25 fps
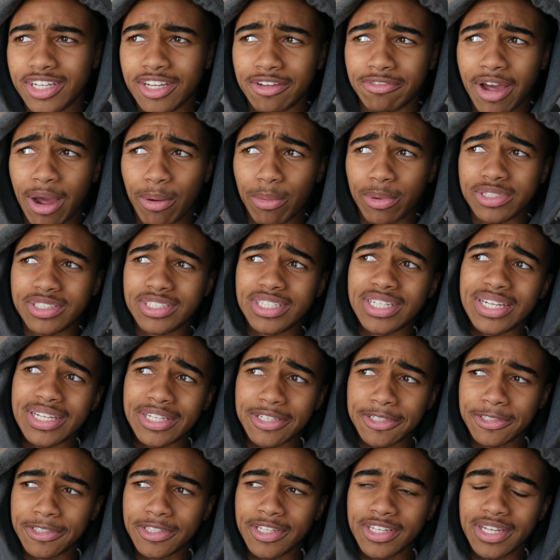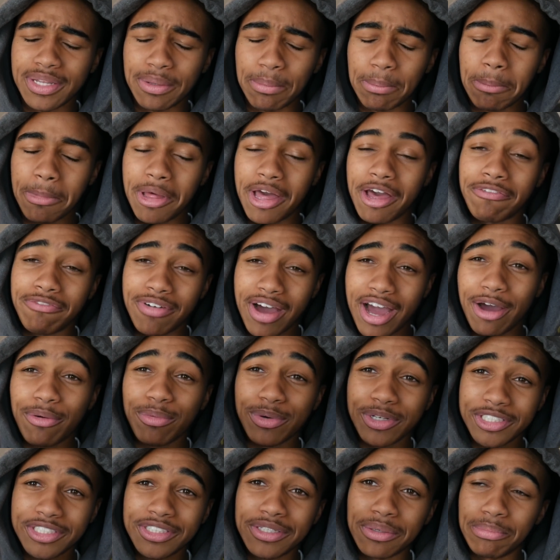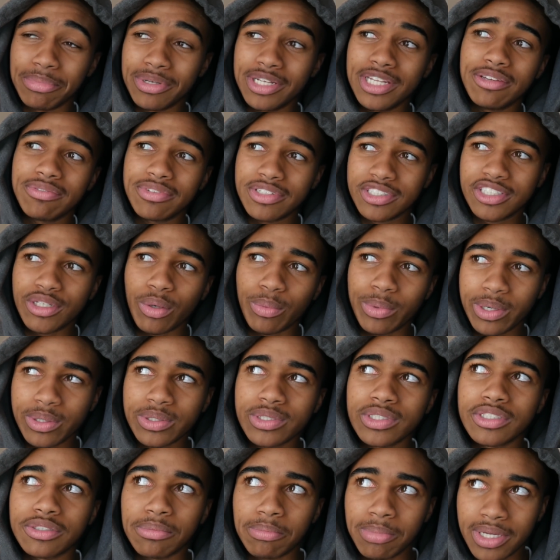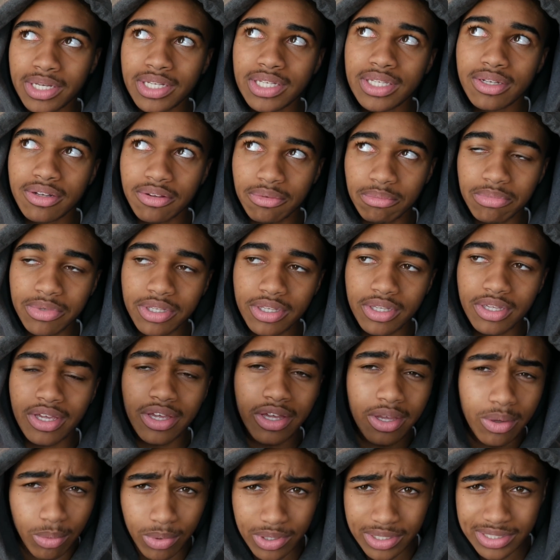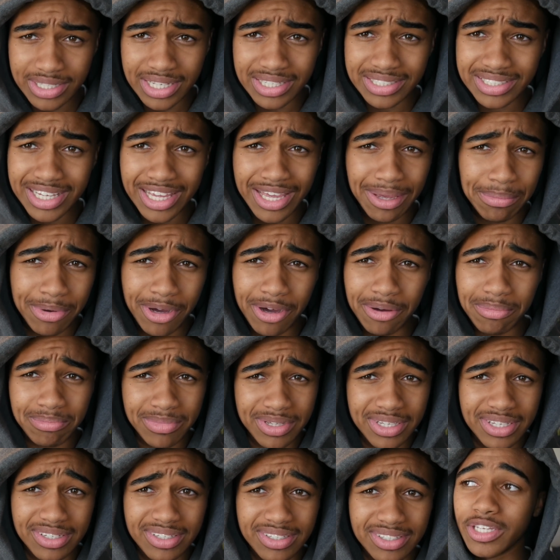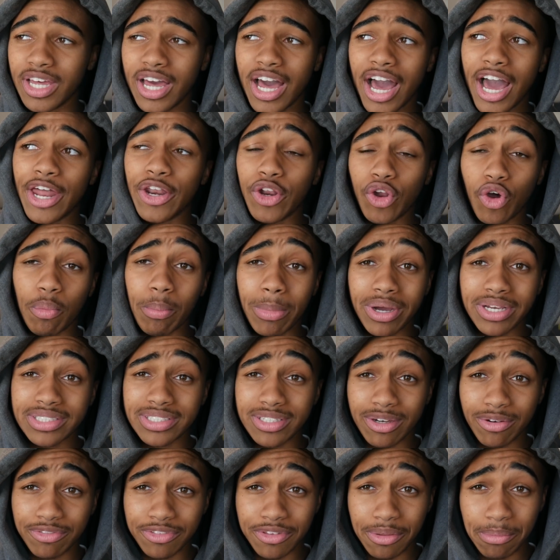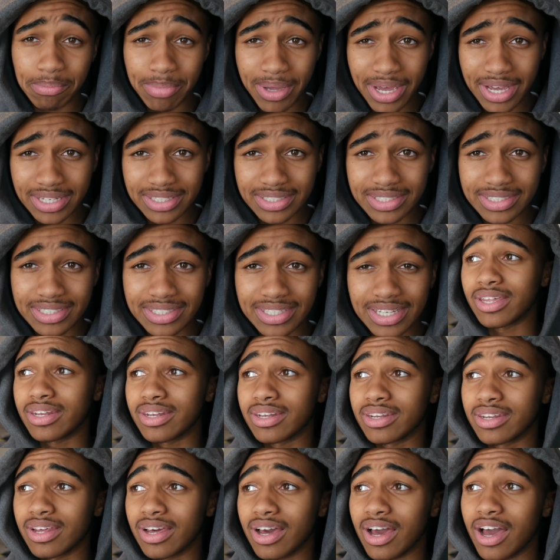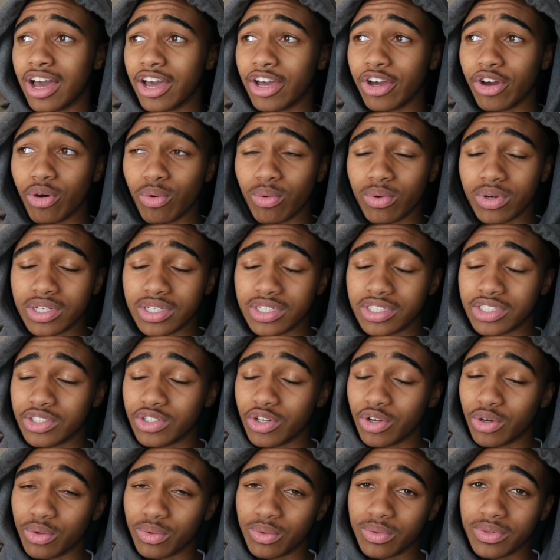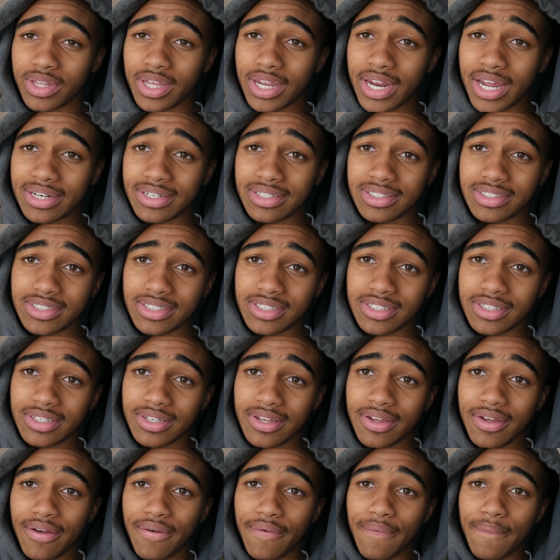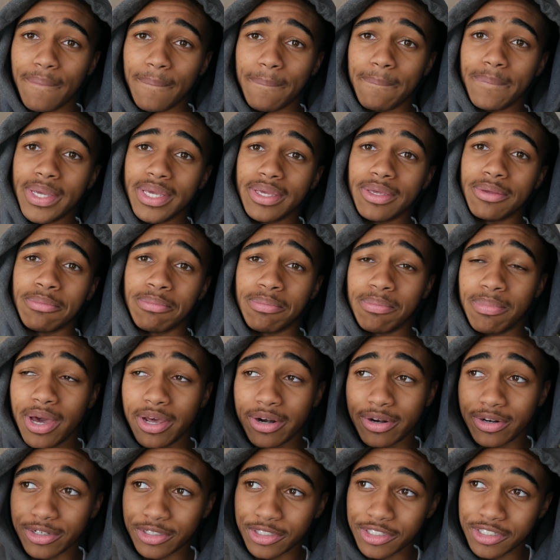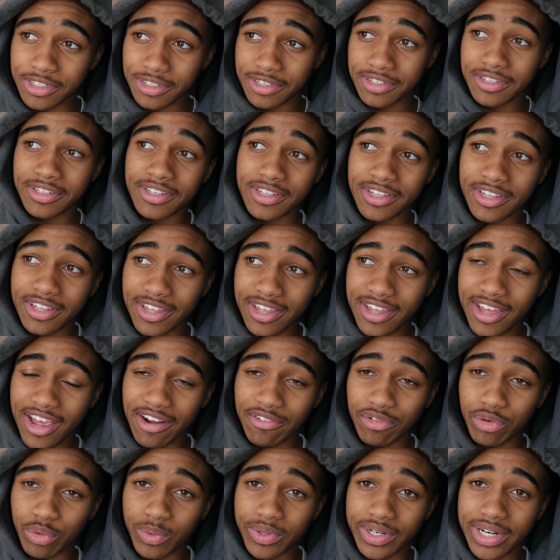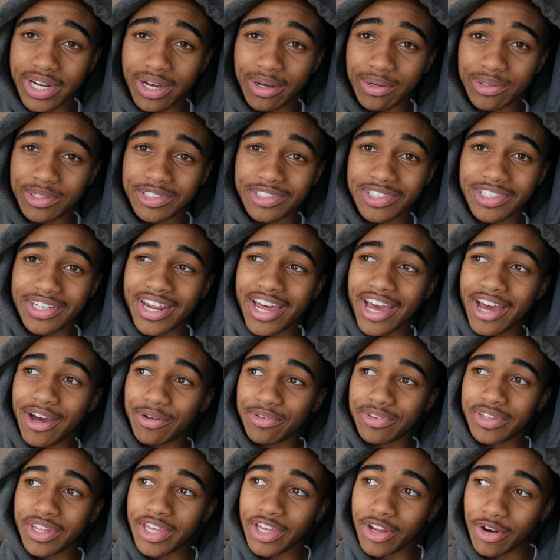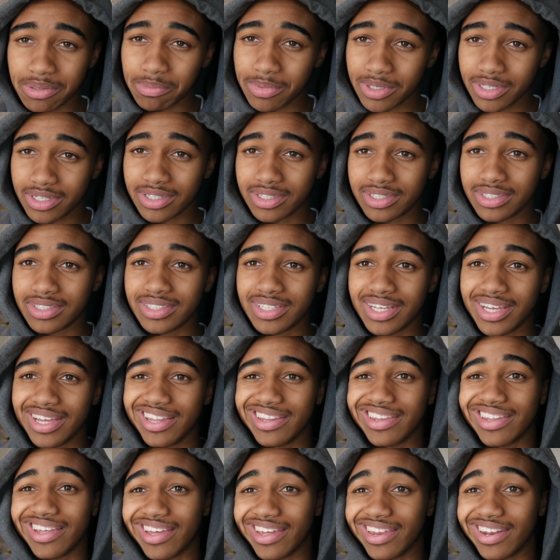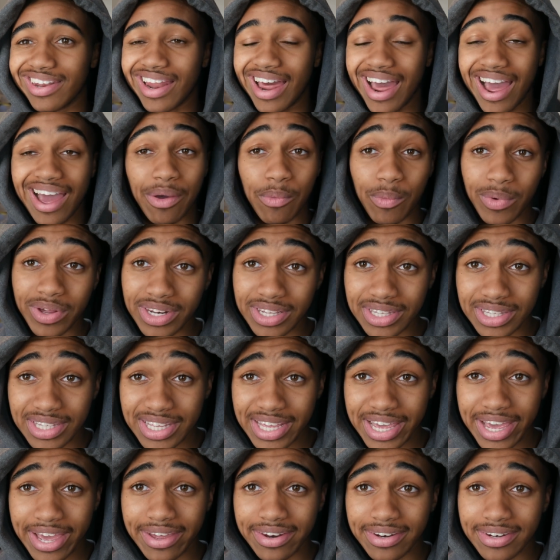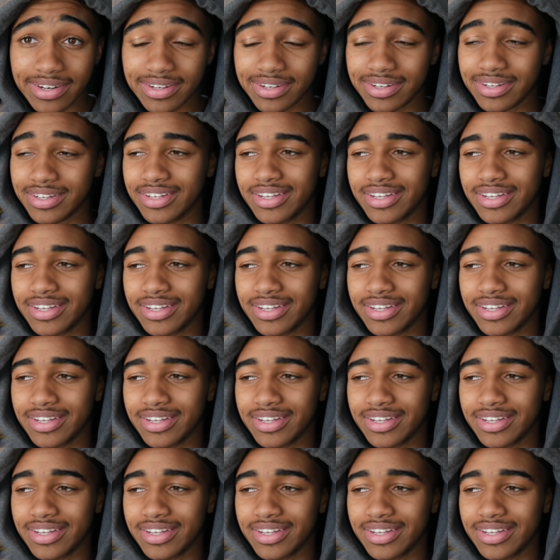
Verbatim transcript: If I was to if I was to believe in someone else's opinion of me, what does that say about me? I know myself the best and I always know that I need to be better to everyone else than how they are because then I win in the end.